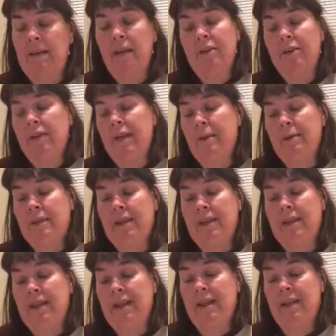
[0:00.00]
then the other thing I was going to
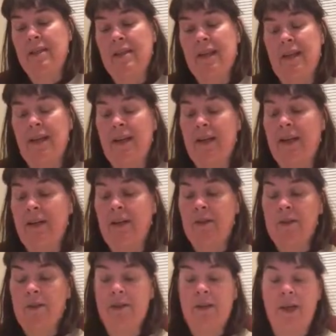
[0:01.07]
say is, and I know
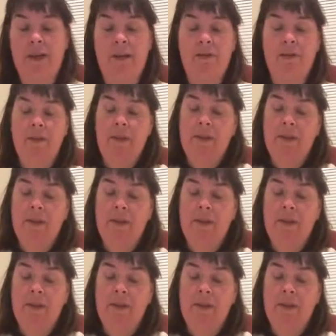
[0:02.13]
there's a lot of,